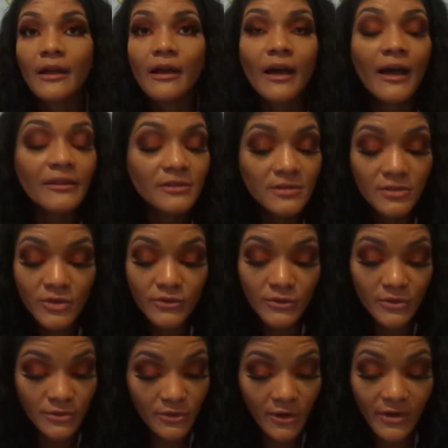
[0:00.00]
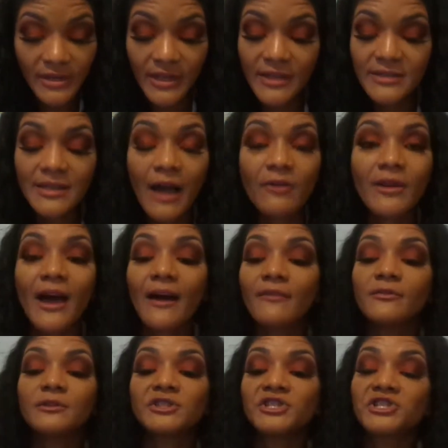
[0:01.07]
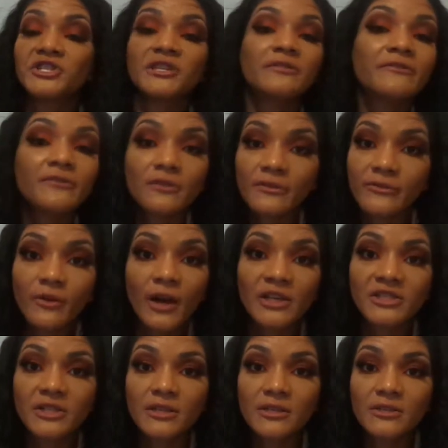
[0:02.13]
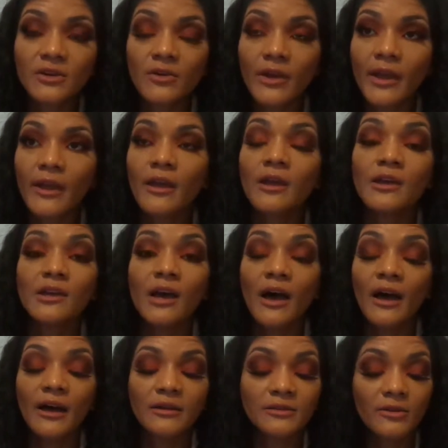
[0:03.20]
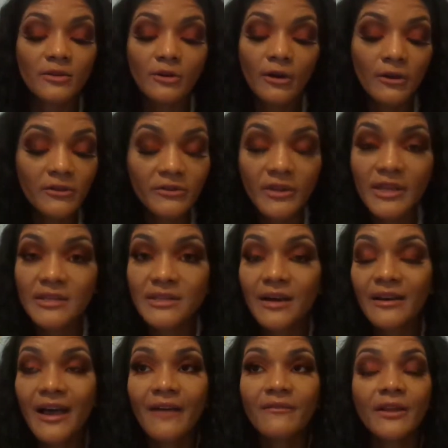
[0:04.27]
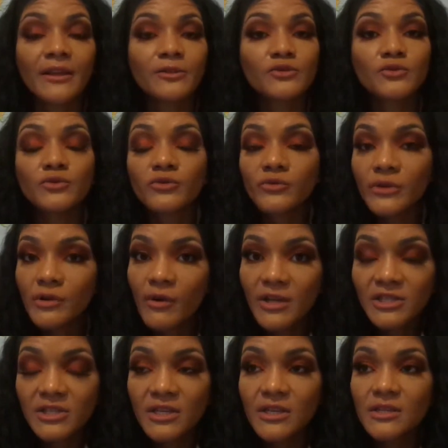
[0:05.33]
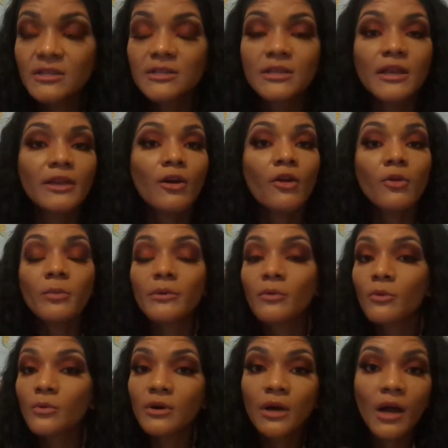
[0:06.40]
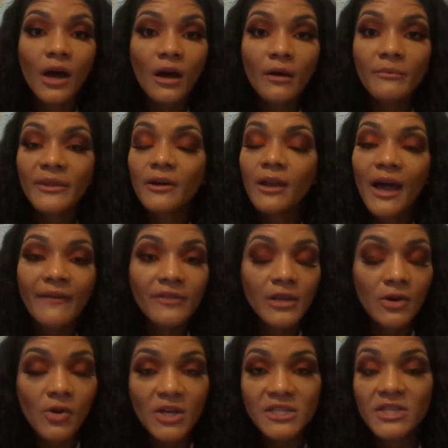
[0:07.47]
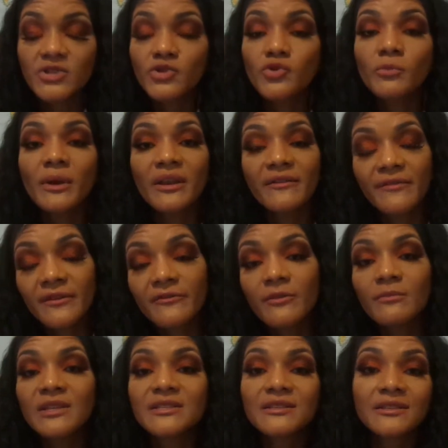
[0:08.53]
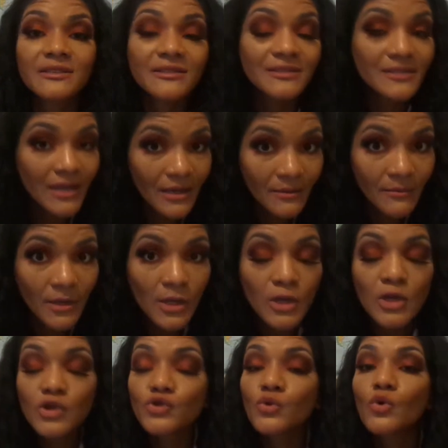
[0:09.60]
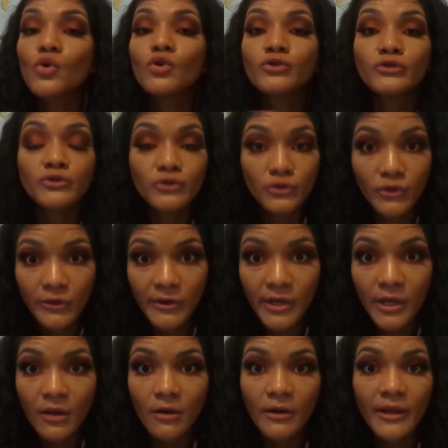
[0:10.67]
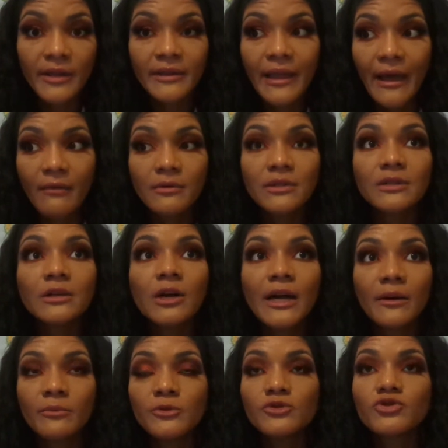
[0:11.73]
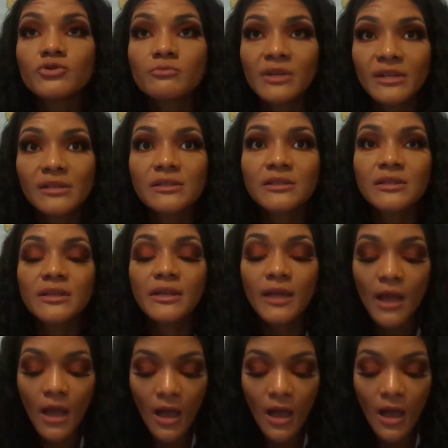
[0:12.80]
at certain days I would have a sheet full of questions, okay? Other days I'd have like two, three questions and other people will come, they'll have their questions, you will benefit from listening to them. So go to tutoring, okay? That will help you tremendously.